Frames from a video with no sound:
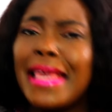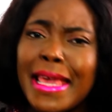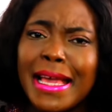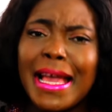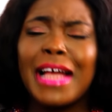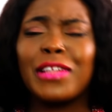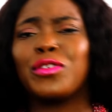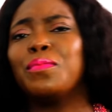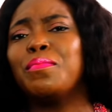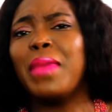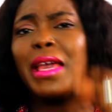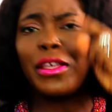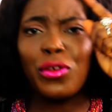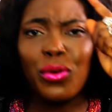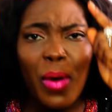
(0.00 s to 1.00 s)
eager to
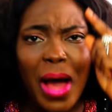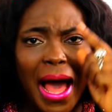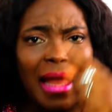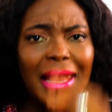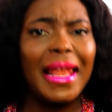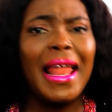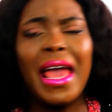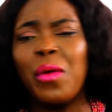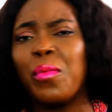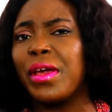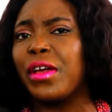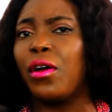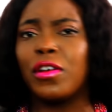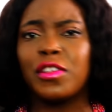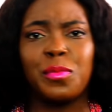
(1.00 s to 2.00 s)
make you align
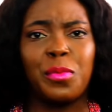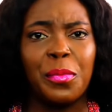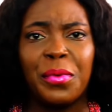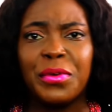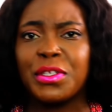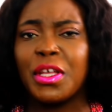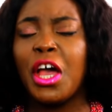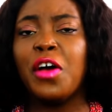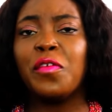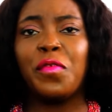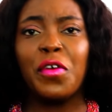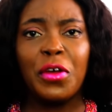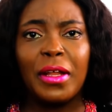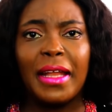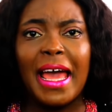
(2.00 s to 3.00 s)
with God's purpose
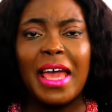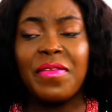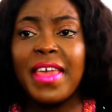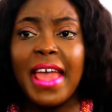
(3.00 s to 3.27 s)
for your life.